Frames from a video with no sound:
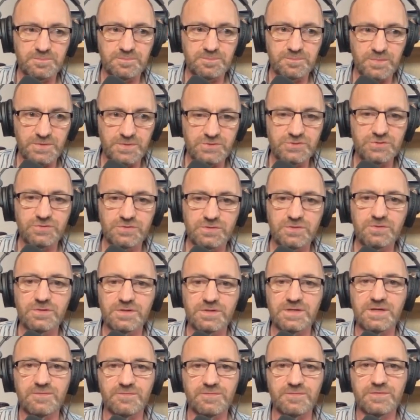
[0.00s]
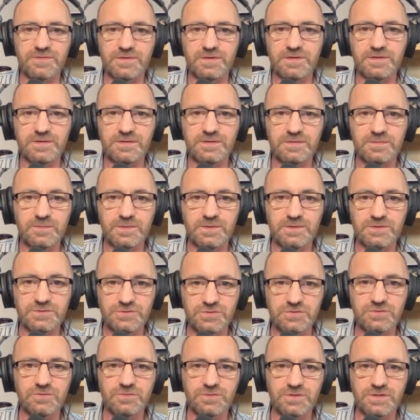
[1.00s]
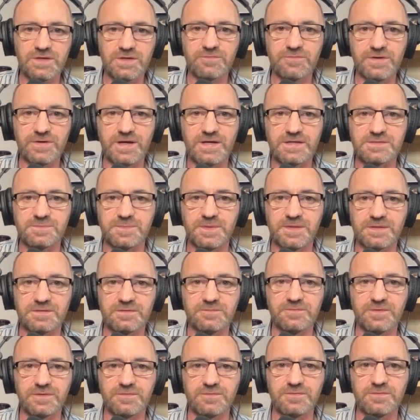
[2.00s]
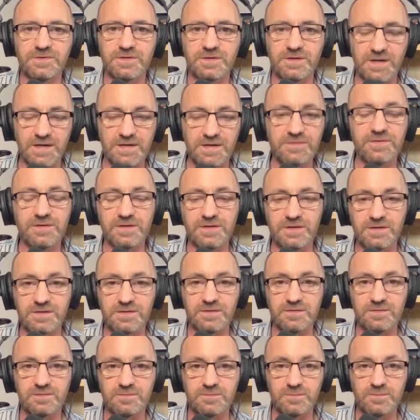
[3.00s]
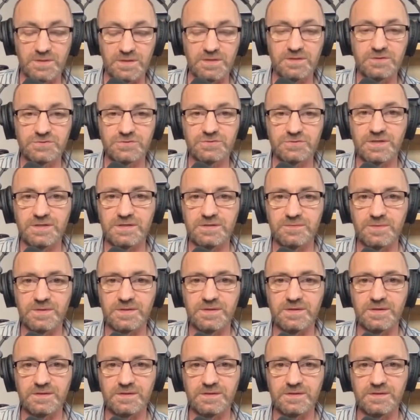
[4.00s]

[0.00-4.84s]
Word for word: we should look at everything. We should look at every aspect of everything. I think, well, I should anyway.